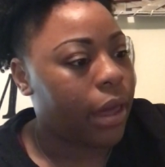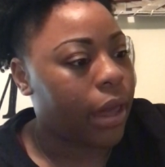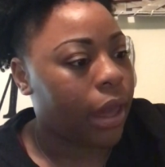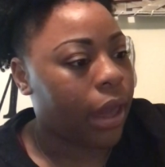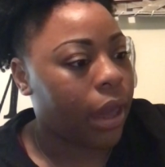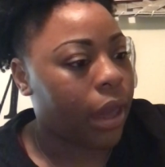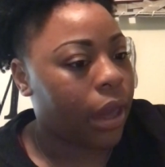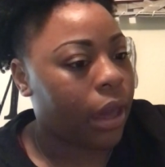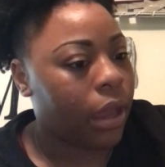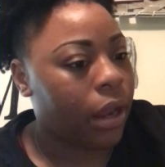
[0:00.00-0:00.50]

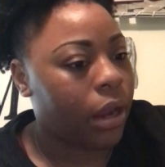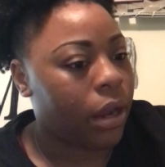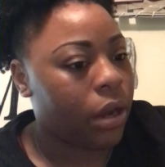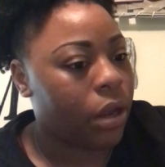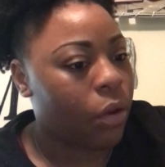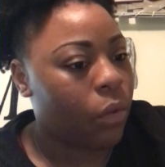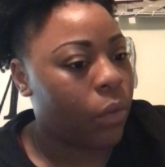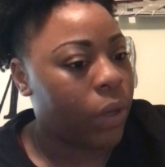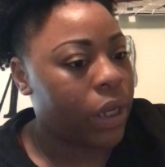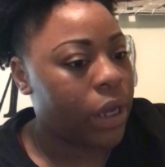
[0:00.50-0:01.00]
And
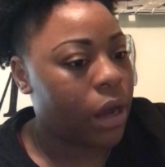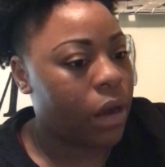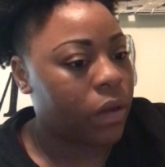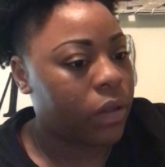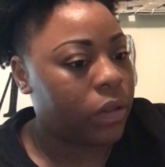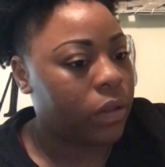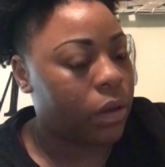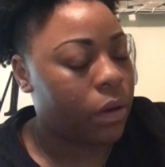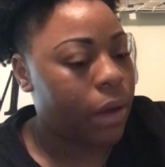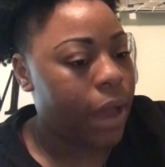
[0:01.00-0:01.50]
we
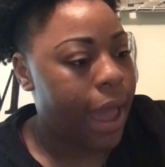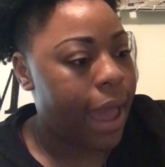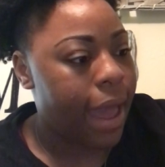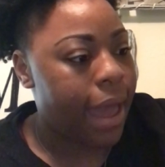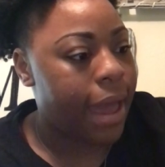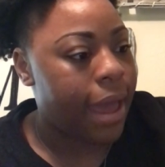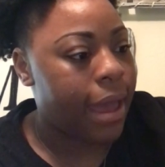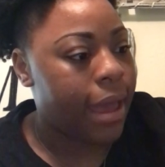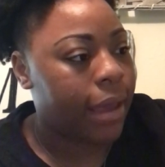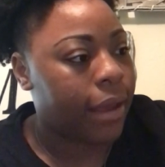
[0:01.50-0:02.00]
also
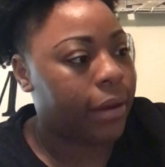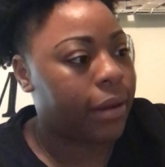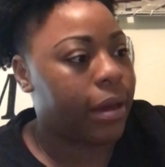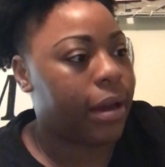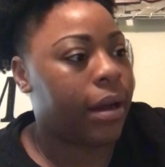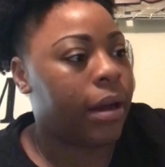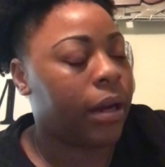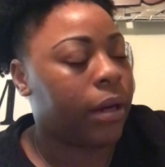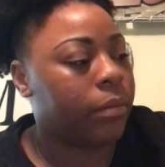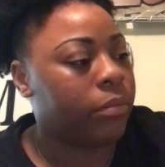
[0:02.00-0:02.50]
had
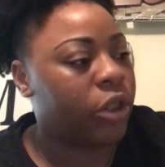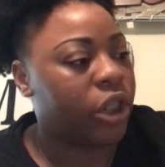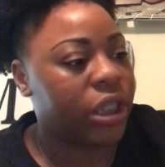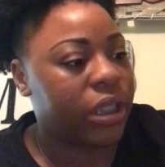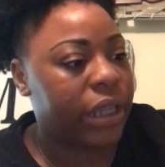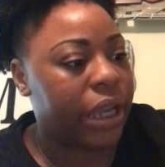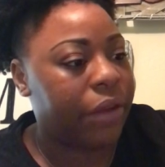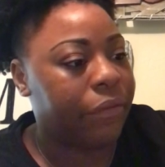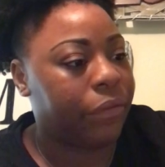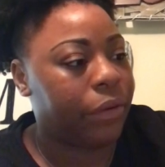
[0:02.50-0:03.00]

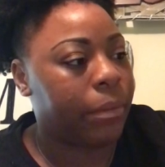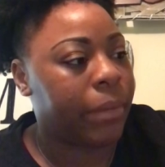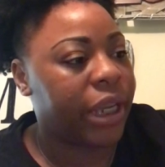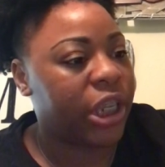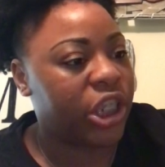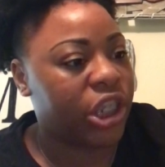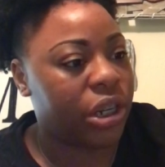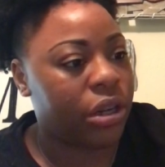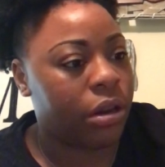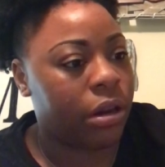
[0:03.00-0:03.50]
just
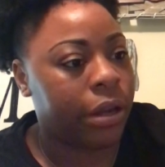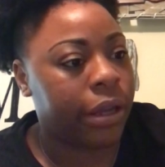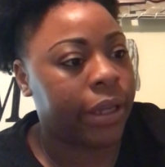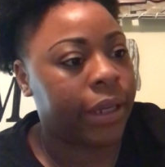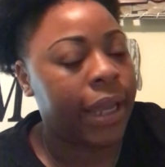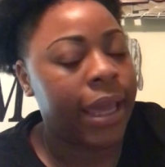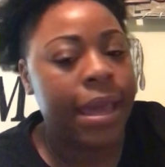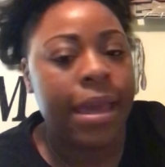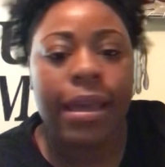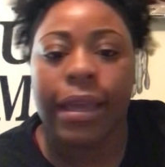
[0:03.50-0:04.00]
information
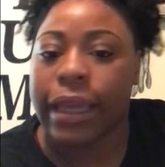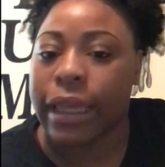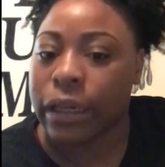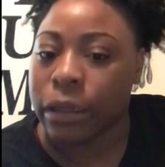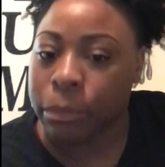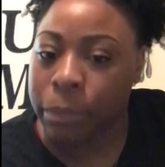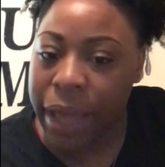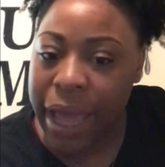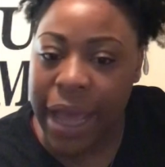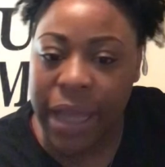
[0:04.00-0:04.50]
on
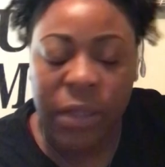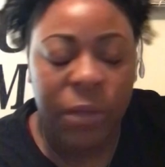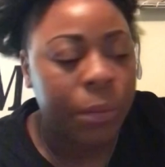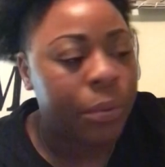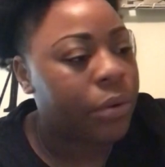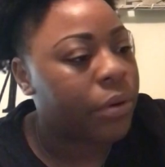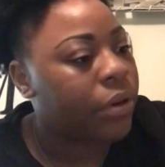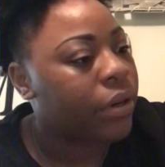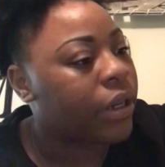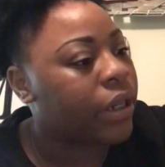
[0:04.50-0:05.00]
getting
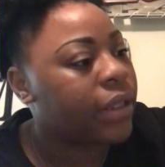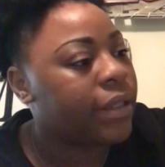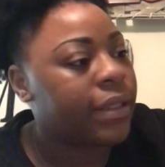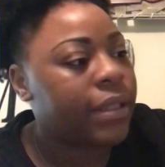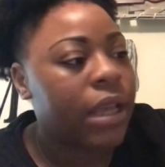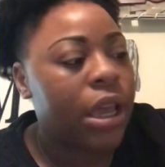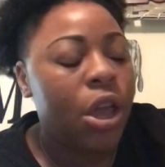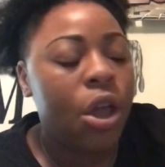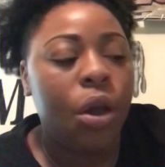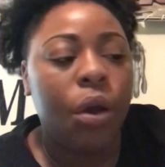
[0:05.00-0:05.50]

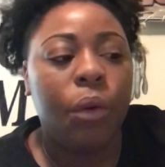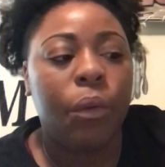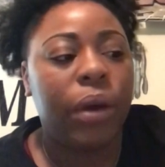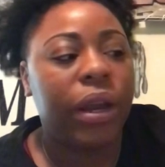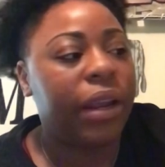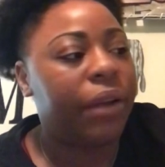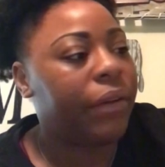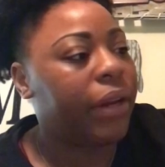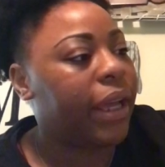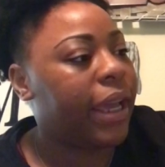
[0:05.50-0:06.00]
passports,
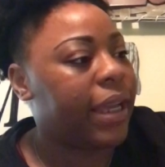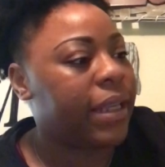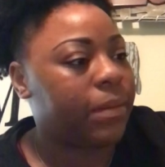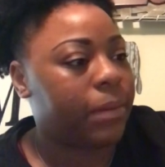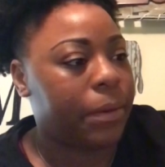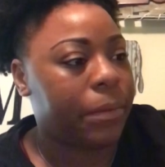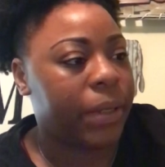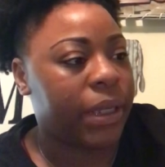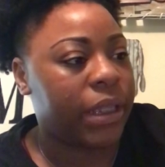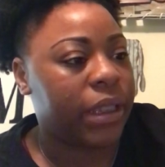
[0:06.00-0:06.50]
whatever the
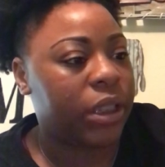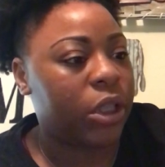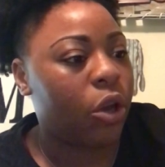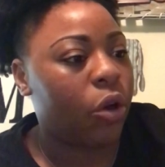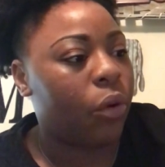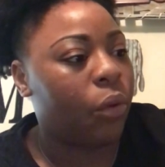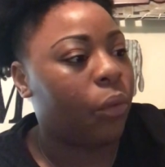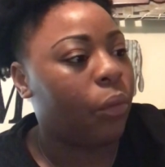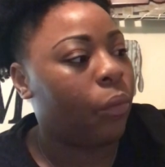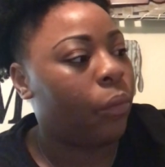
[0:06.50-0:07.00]
case may be.
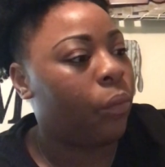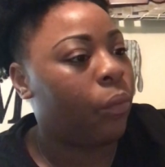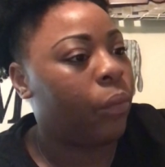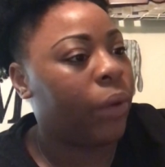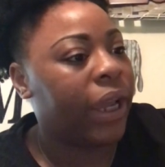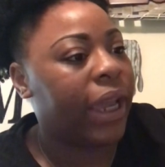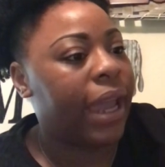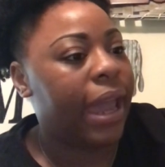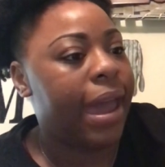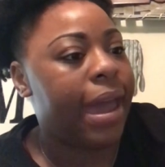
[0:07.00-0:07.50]
So
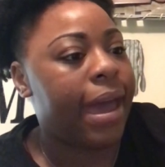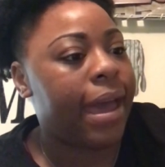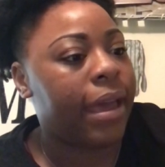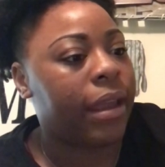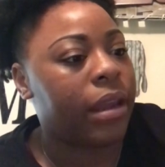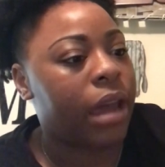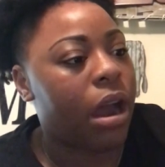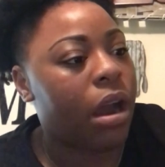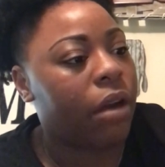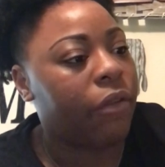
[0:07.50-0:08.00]
we
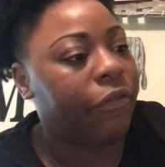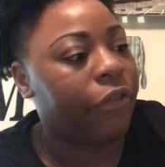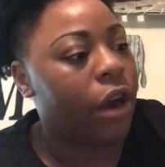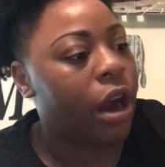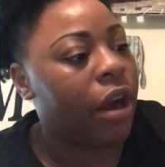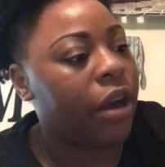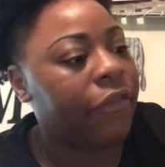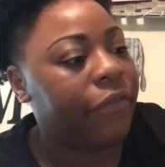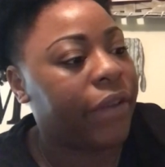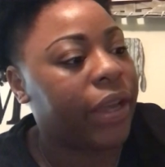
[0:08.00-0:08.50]
had, for
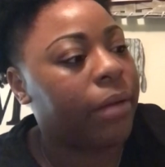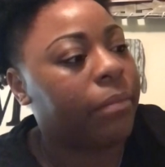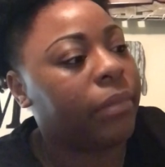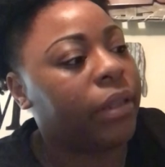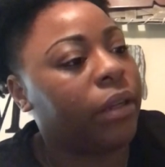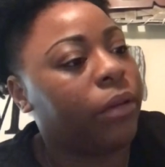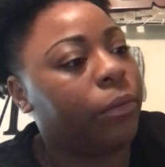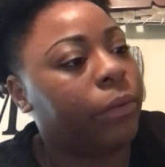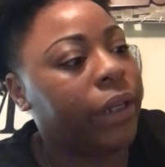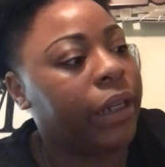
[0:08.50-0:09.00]
our
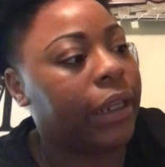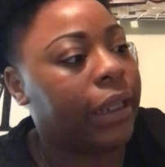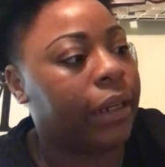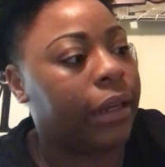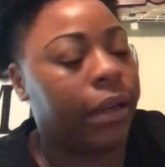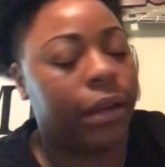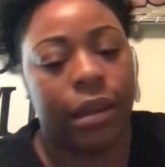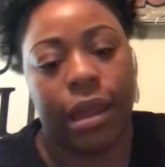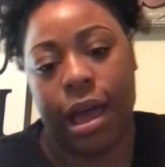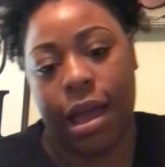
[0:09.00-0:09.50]
family, we
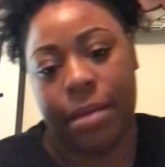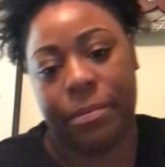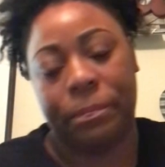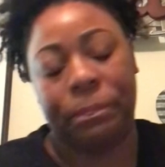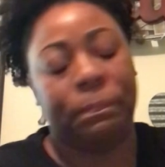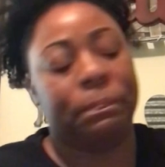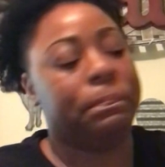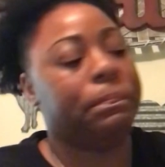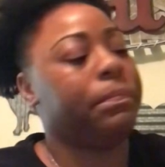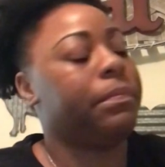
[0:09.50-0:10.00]
needed a lot.
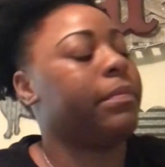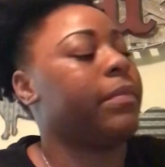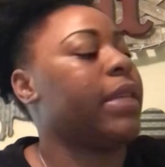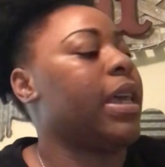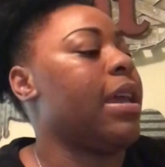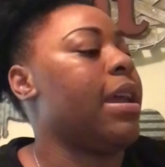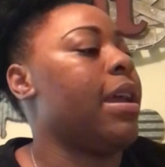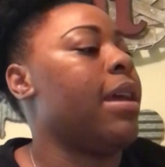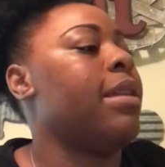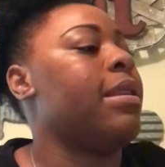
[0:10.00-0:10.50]

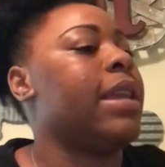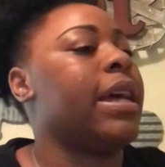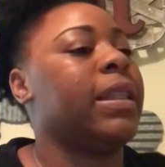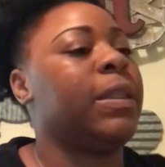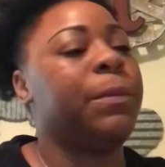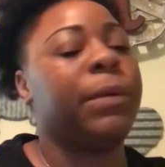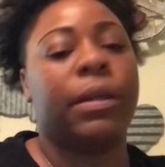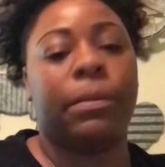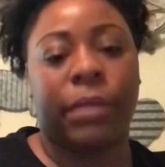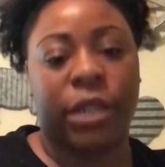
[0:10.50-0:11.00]
And
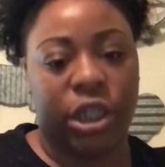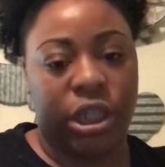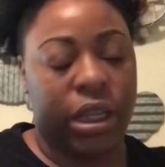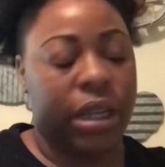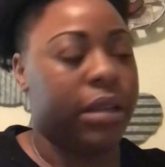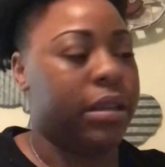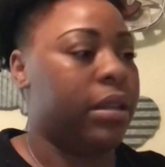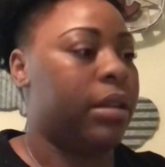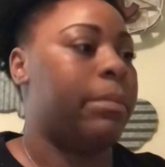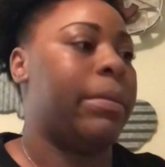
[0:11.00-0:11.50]
that's pretty much the
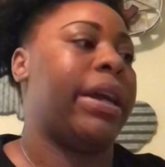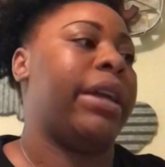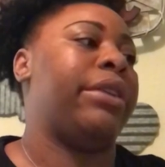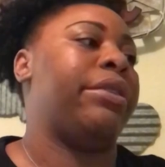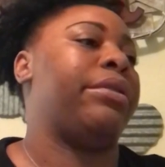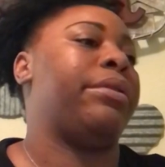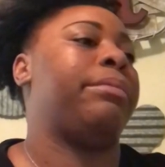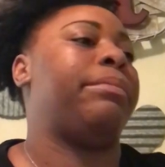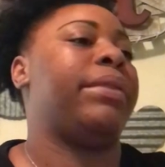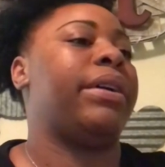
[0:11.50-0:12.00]
end of the
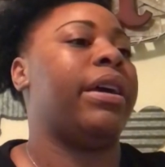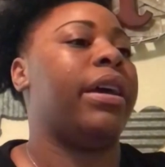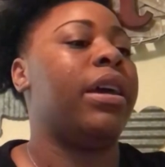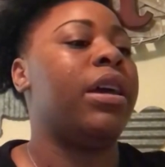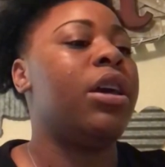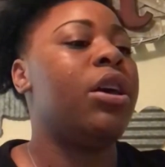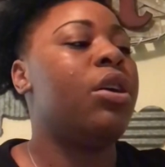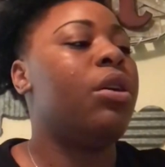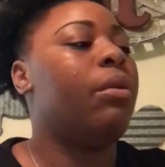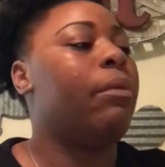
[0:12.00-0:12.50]
binder,
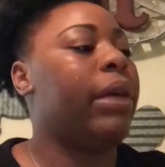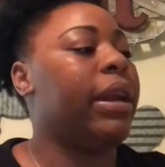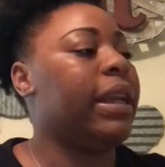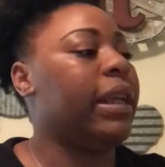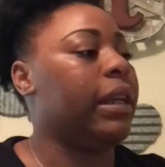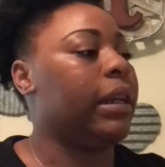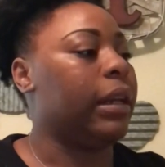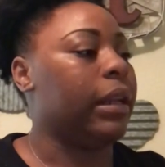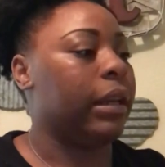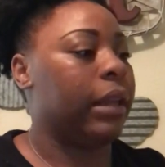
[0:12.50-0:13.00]
but we
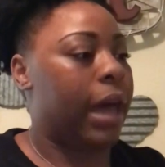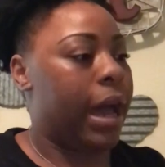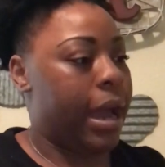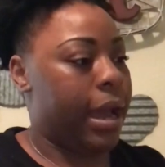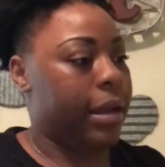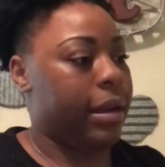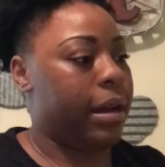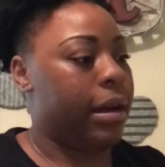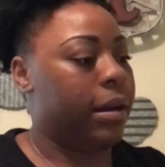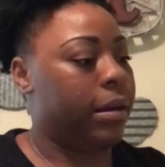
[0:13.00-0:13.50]
needed a
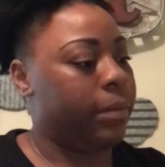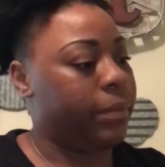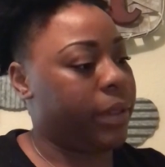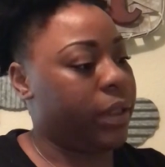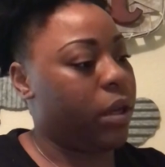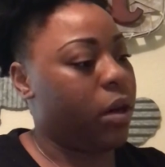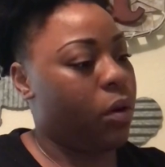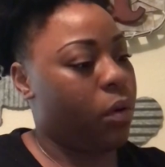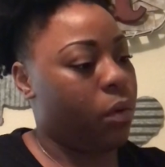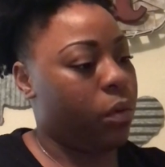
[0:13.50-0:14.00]
lot.
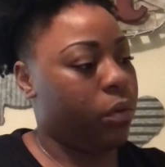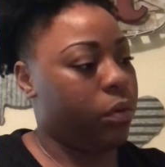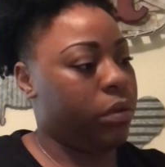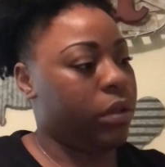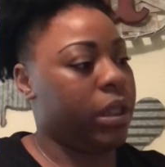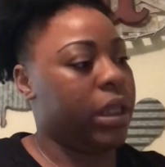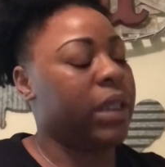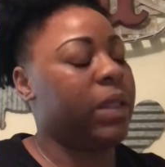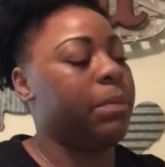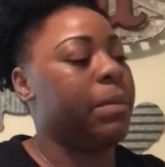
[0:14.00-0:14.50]
So
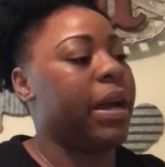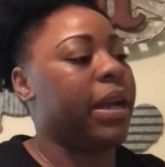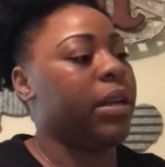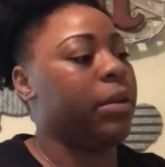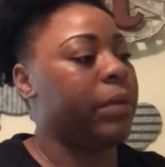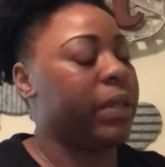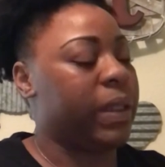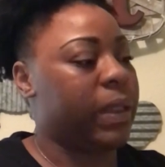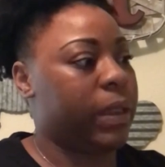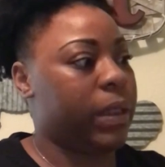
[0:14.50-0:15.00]
this
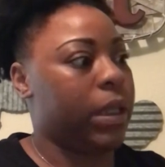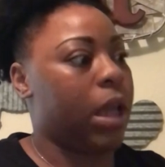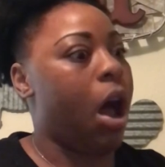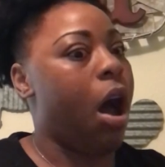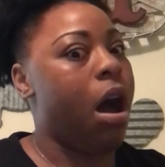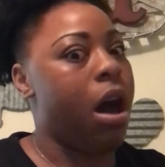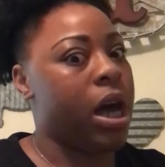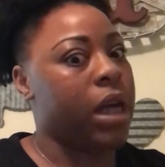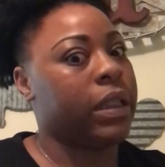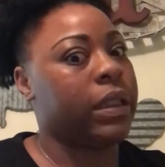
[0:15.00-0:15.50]
binder was
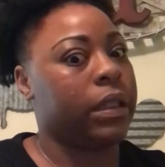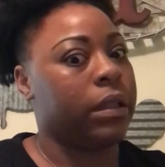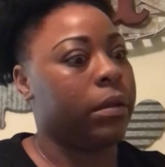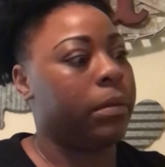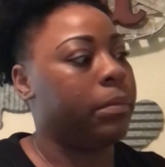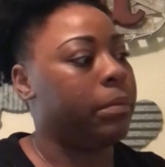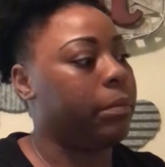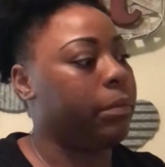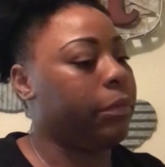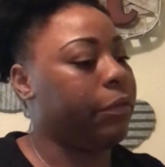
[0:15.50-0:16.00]

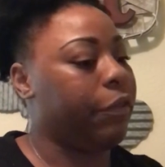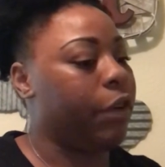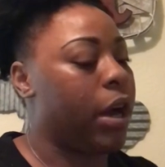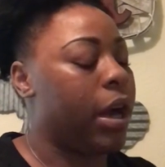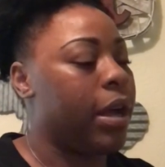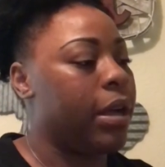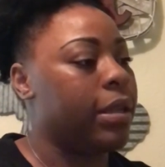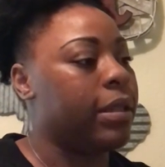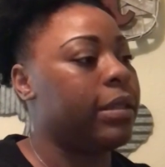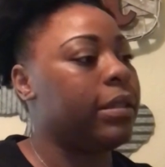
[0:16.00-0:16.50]
awesome for
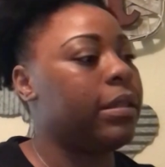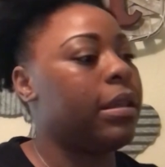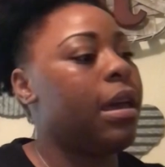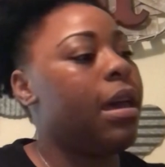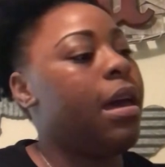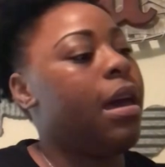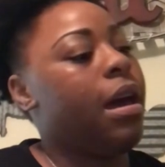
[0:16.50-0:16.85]
us.